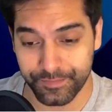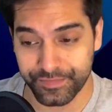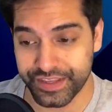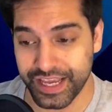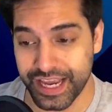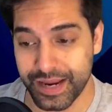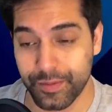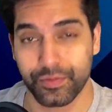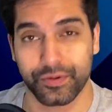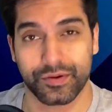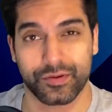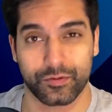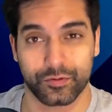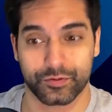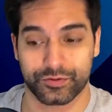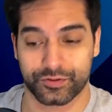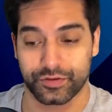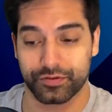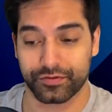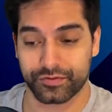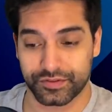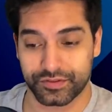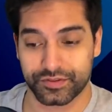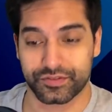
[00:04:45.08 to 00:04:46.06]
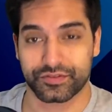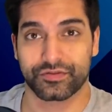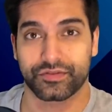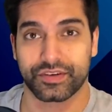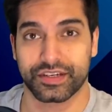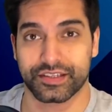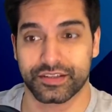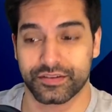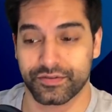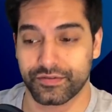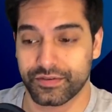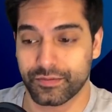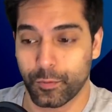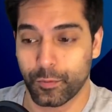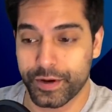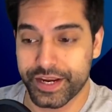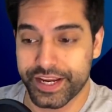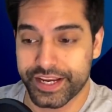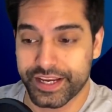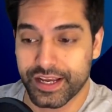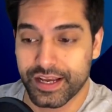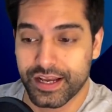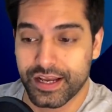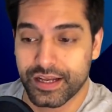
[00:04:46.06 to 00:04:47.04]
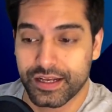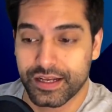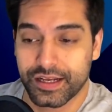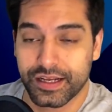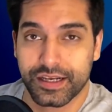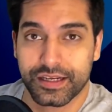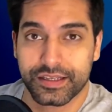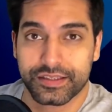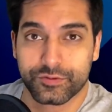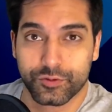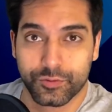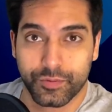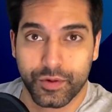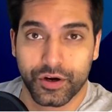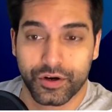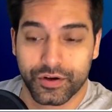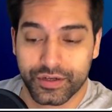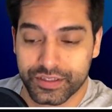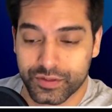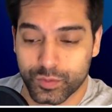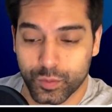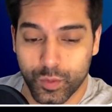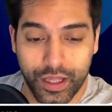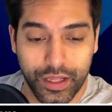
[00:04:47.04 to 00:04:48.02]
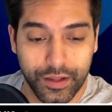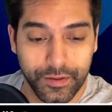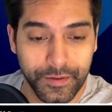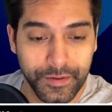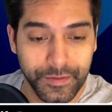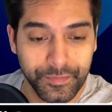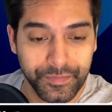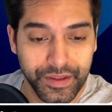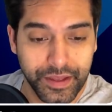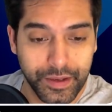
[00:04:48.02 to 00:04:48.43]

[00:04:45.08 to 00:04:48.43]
day, but also just the rest of the week tomorrow as well.